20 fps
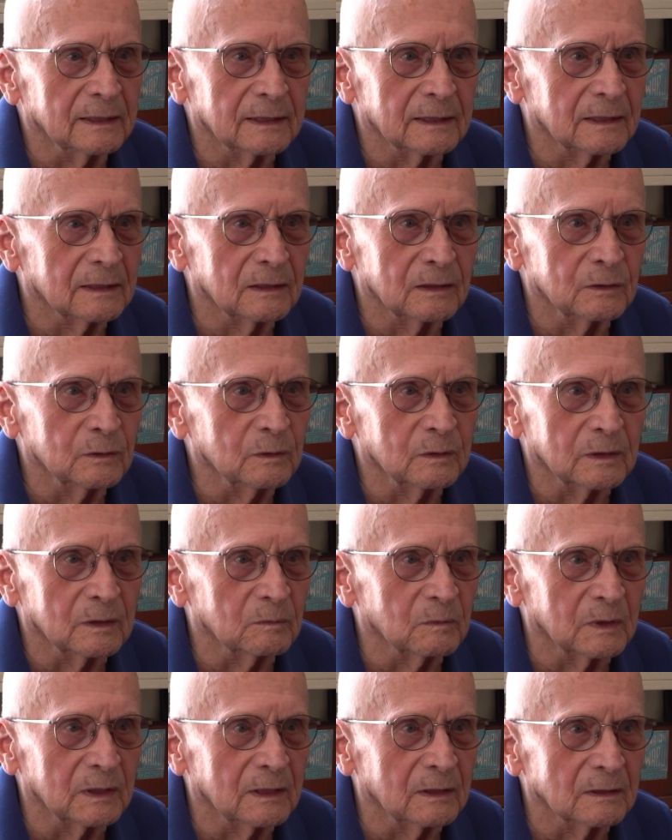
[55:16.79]
anything to do
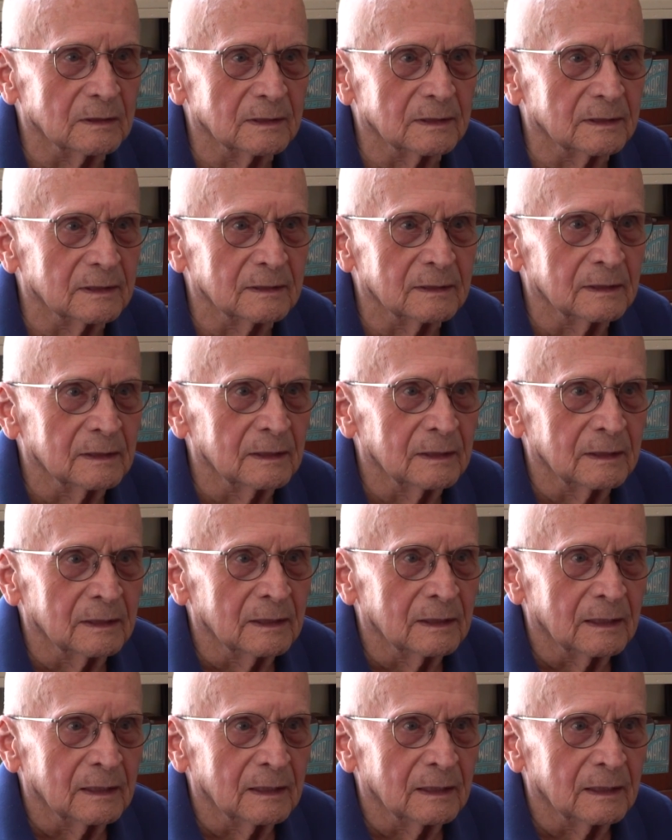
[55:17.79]
with them because